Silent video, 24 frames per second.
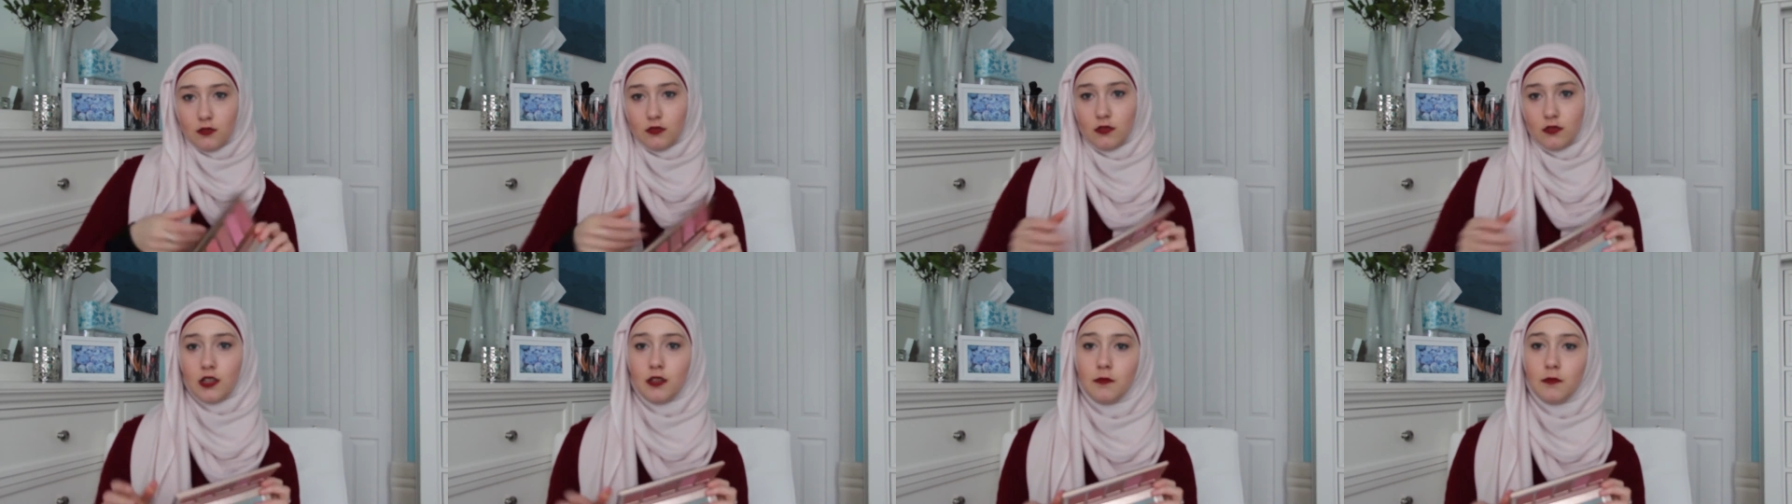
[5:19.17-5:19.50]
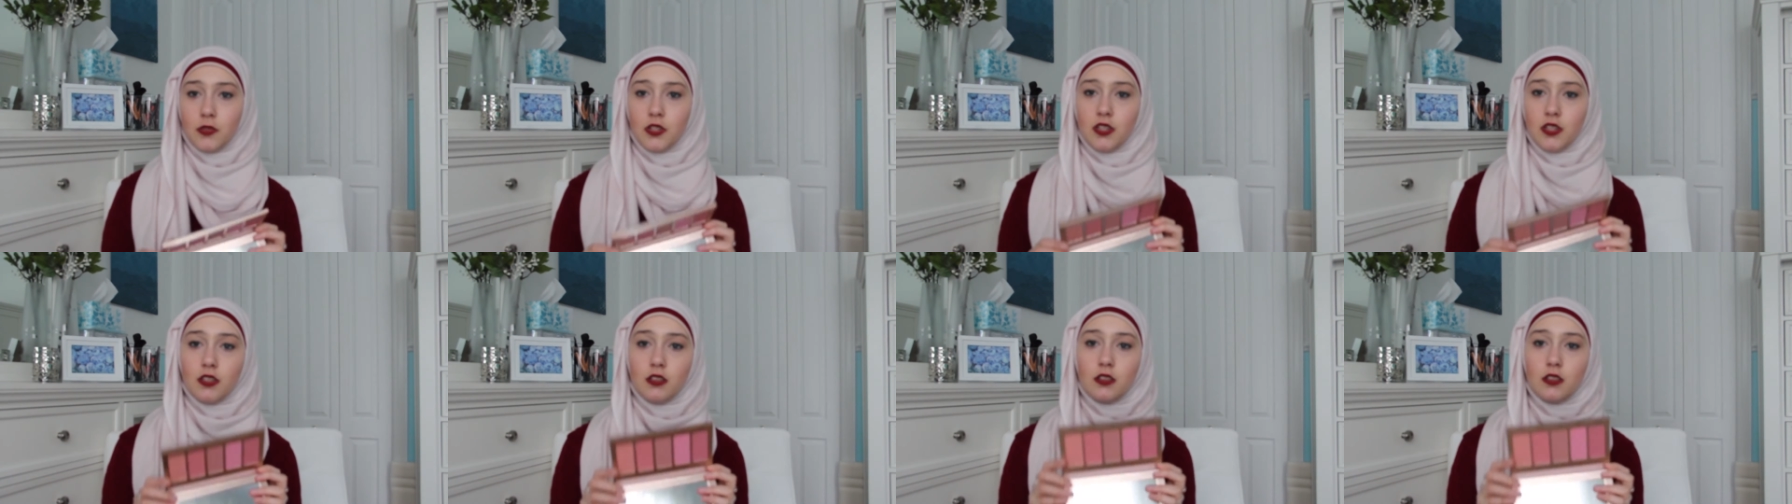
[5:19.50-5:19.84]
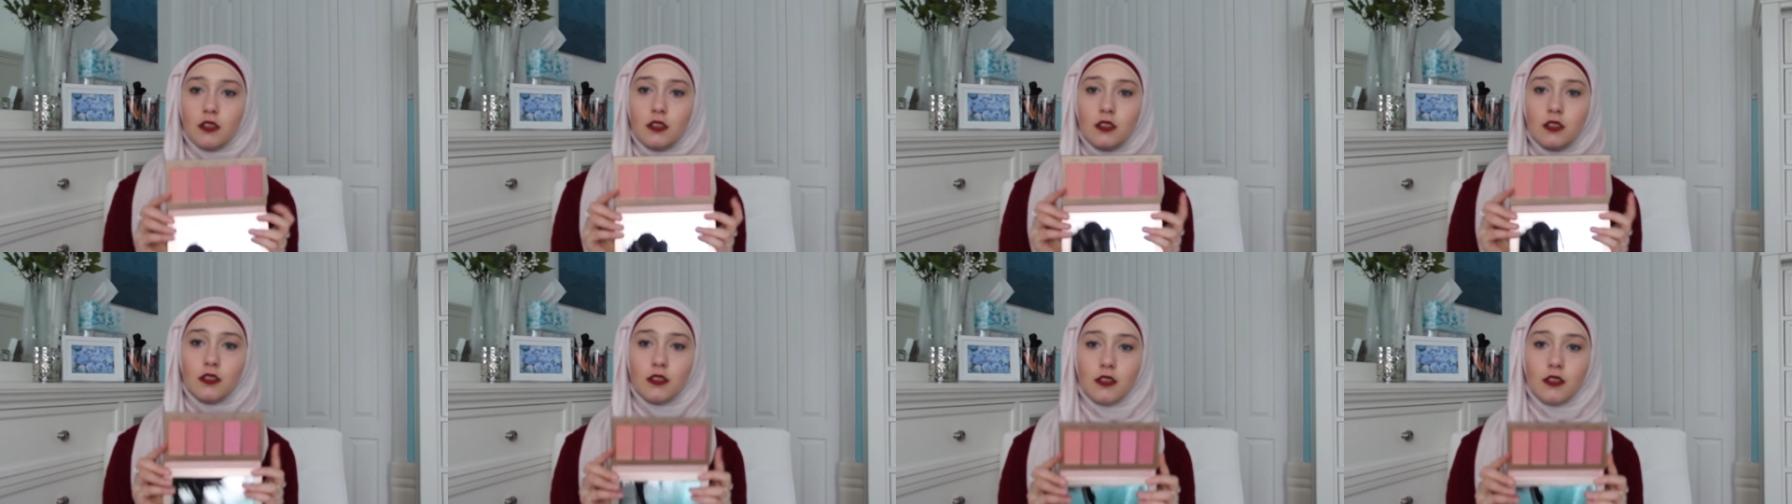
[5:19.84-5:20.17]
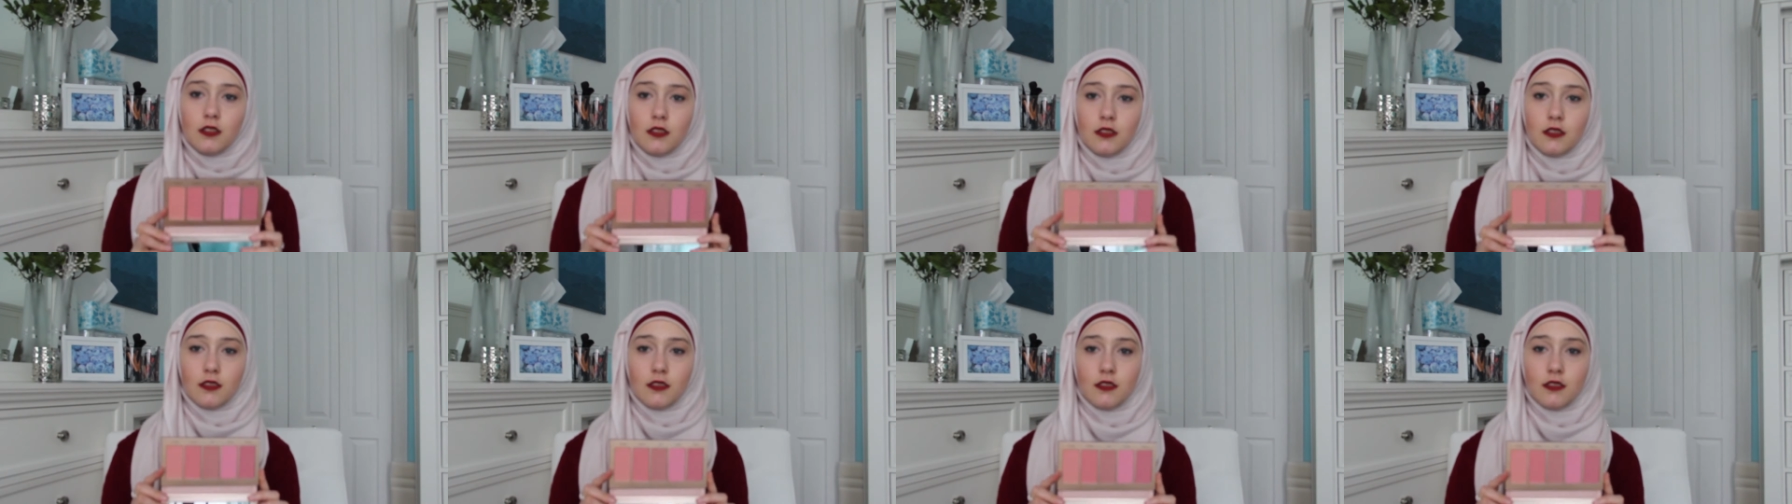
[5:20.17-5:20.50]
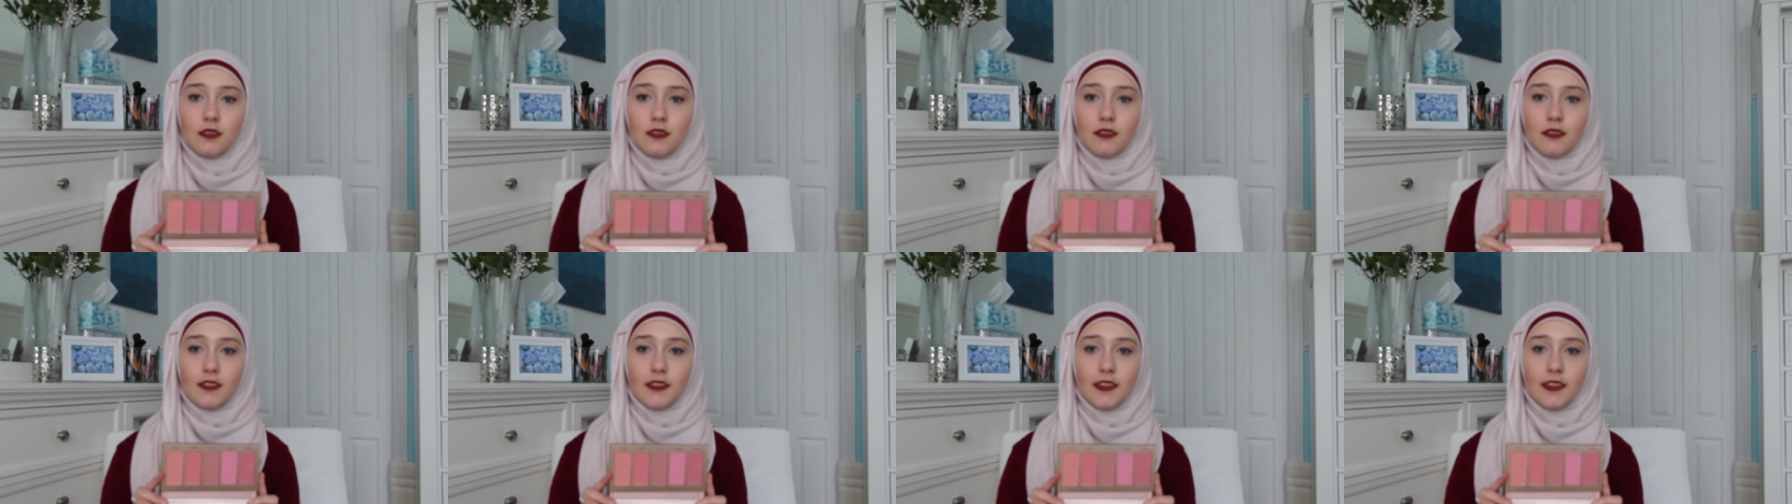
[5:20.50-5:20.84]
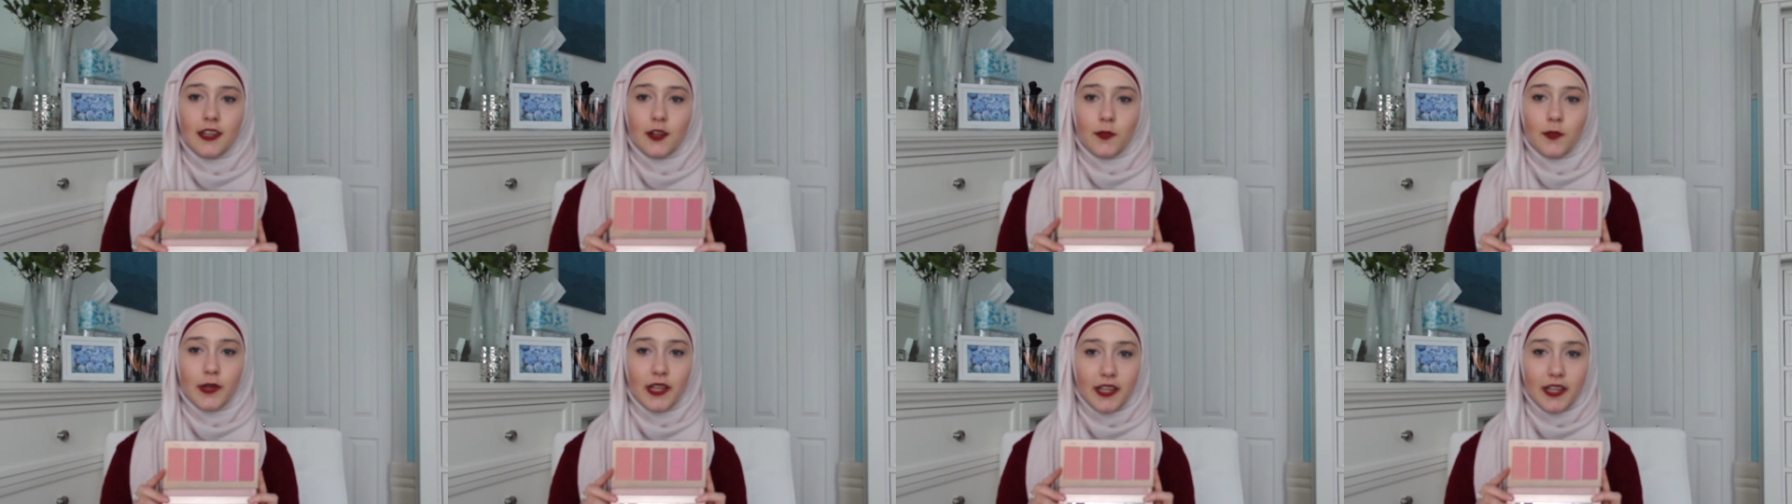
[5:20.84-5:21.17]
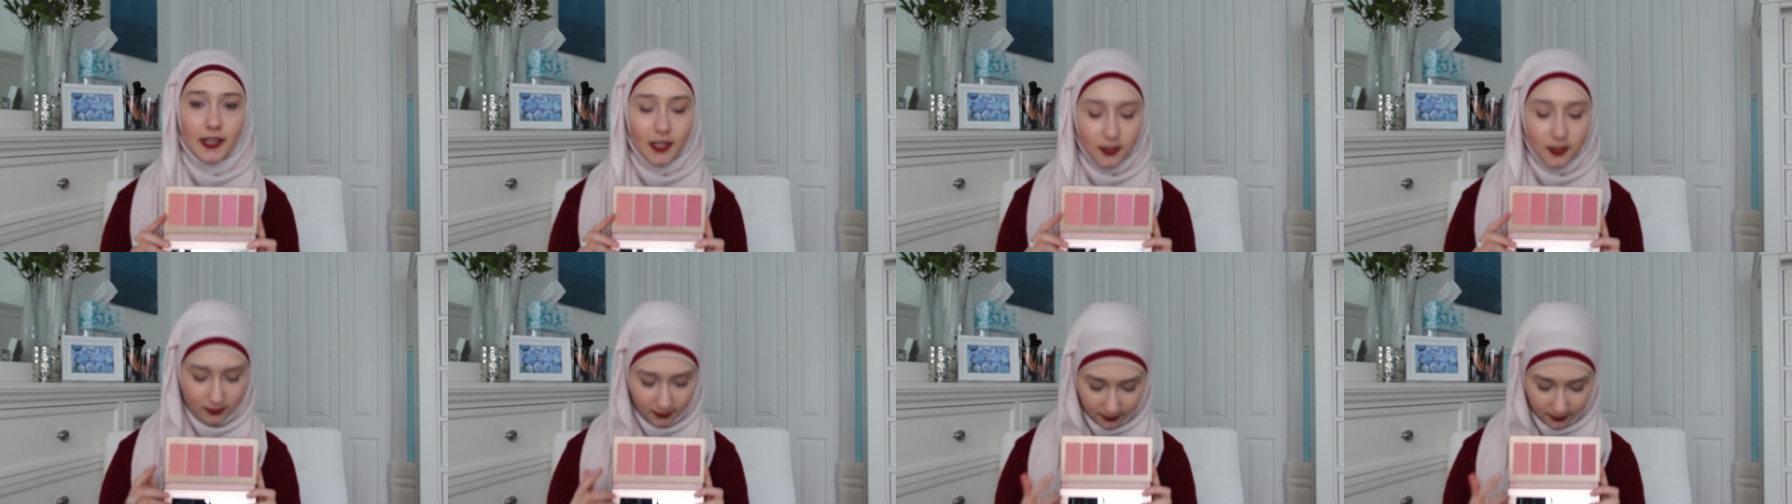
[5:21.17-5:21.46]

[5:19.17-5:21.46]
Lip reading: I'm gonna put the, there we go.